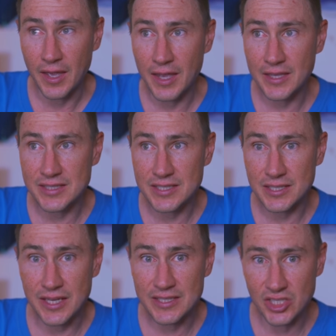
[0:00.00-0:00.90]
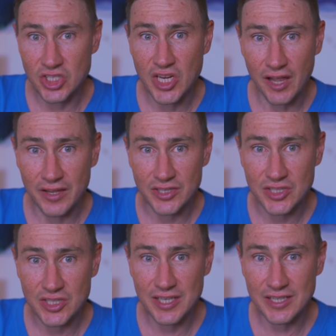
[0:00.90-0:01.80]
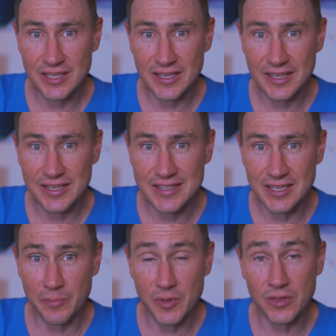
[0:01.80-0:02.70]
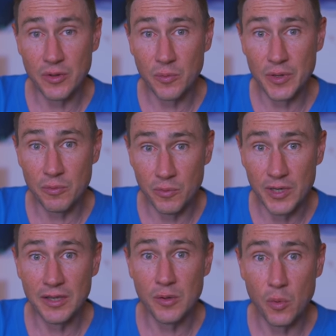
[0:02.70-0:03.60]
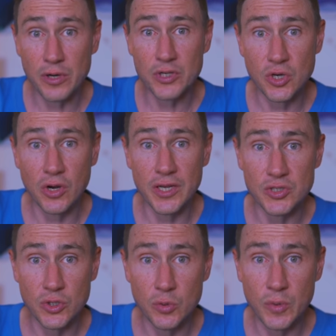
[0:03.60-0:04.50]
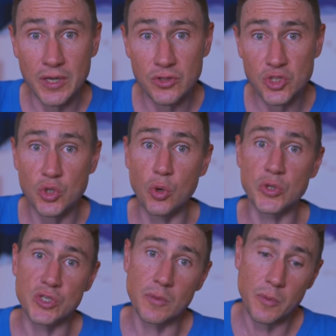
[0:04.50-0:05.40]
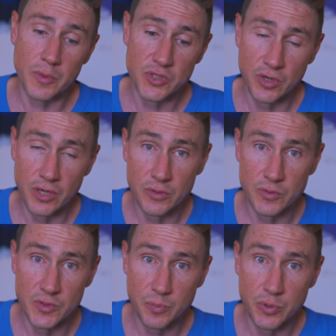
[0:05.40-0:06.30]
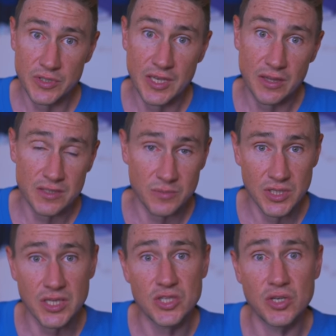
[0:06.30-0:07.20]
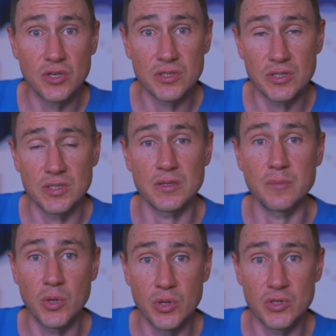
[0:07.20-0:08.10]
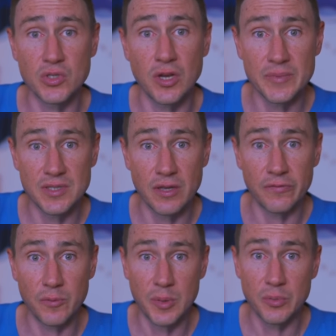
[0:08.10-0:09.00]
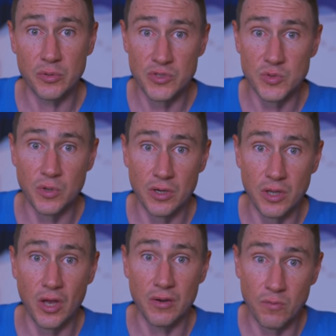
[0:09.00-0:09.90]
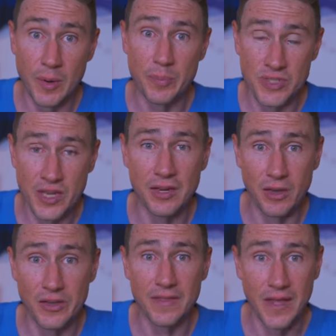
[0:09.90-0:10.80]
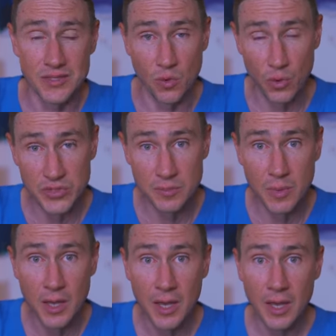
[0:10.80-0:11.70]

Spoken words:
It's a challenge. It's something that we really want to try and do. In the short term, what we're trying to do is put together some t-shirts and some merch type stuff for people who just want to kind of represent. I think that's awesome.